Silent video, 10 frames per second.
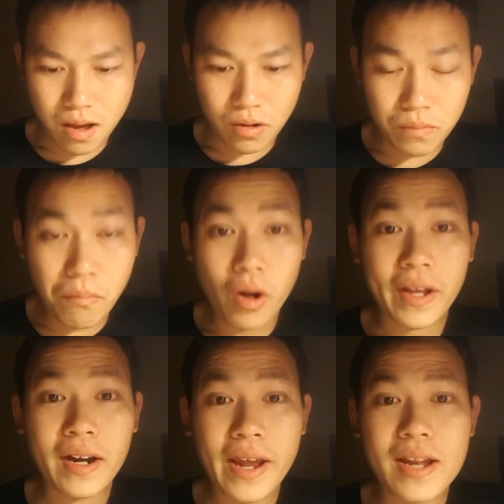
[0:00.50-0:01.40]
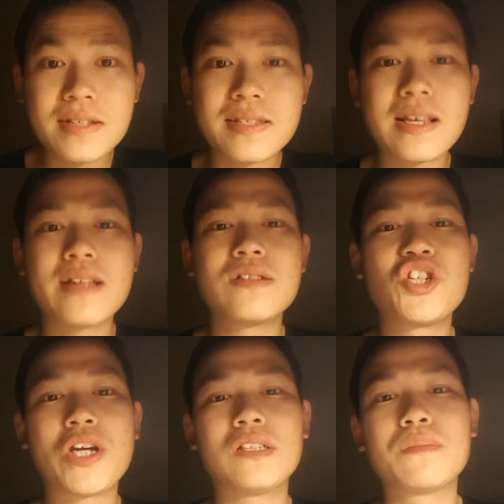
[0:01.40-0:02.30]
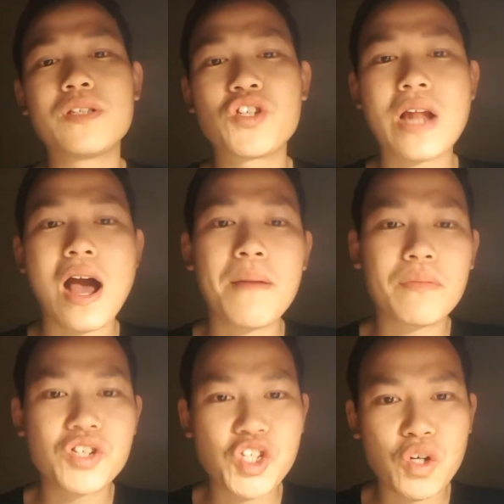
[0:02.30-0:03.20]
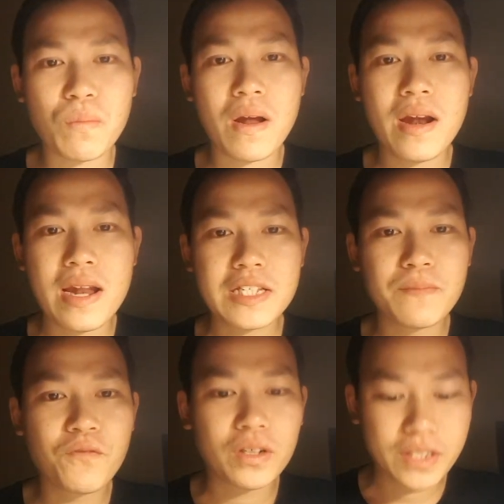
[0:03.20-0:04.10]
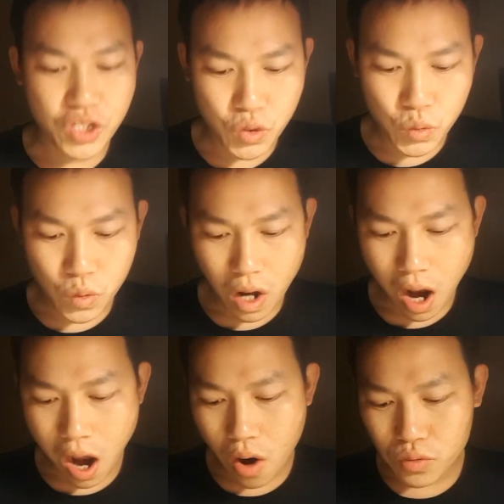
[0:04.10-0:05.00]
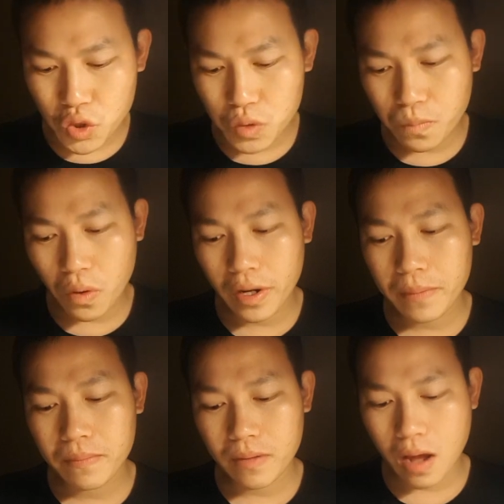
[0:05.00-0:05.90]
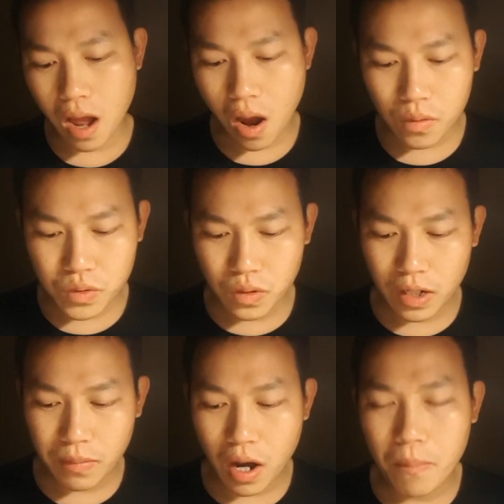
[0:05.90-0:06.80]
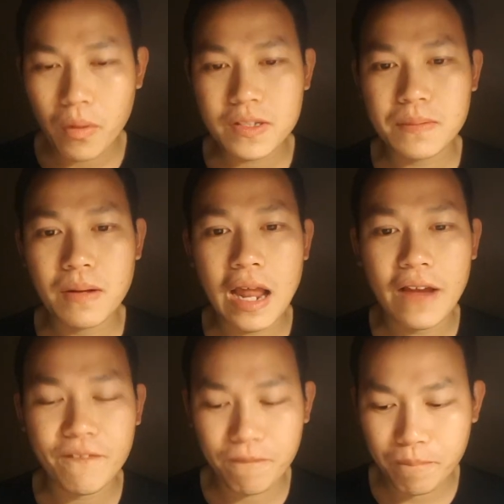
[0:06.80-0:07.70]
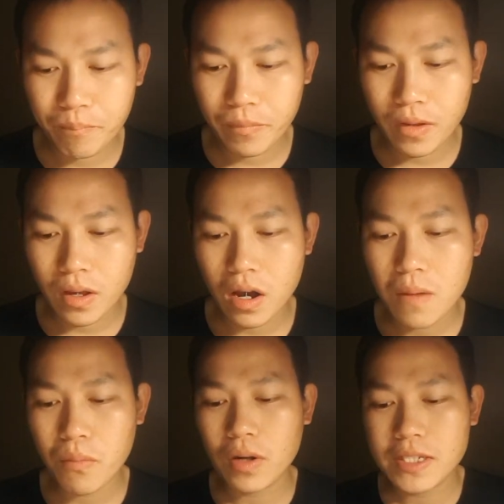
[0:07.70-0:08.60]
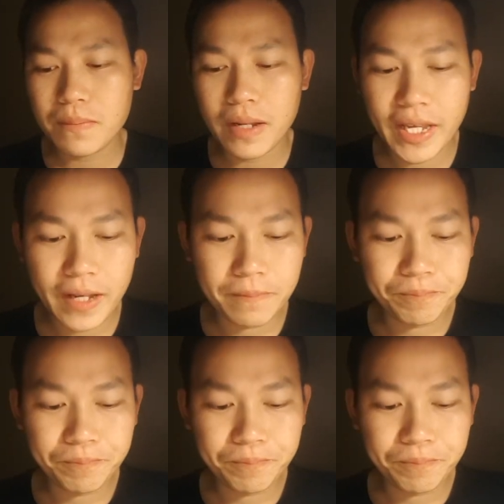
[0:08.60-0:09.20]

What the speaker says: Good morning, ladies and gentlemen. Today I'm going to talk about lesson 42, how to live a productive life, productively.